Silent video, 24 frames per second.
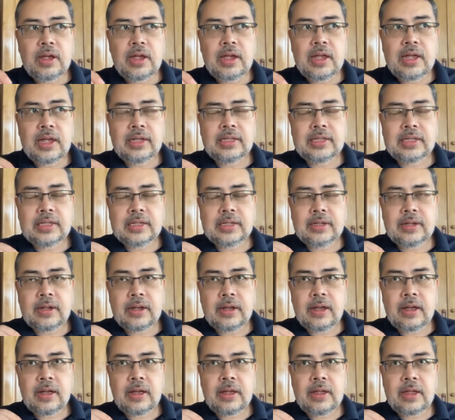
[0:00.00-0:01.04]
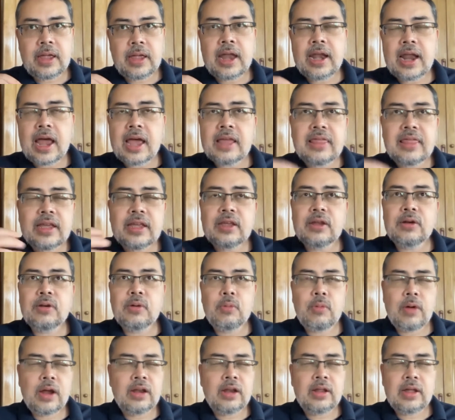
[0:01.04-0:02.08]
it's, and I think,
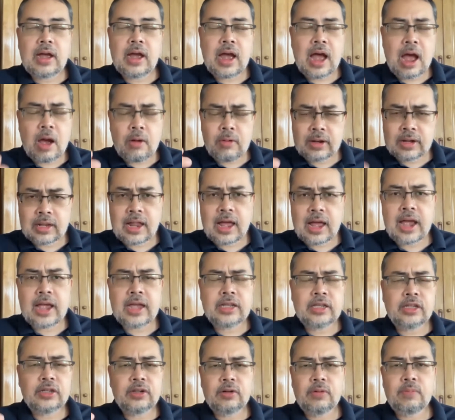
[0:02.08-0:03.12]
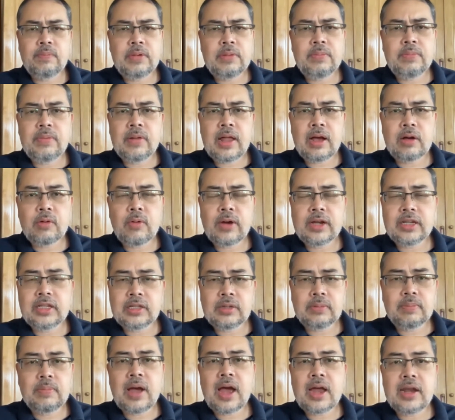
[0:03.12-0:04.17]
our clients, people are quite
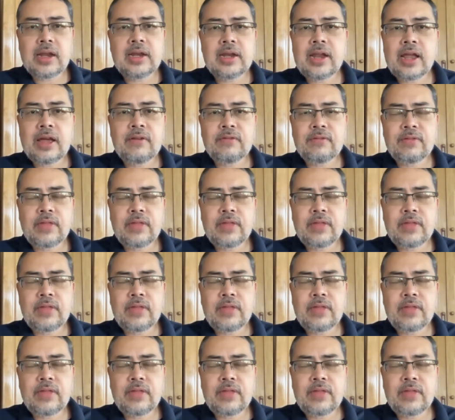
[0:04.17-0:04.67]
smart enough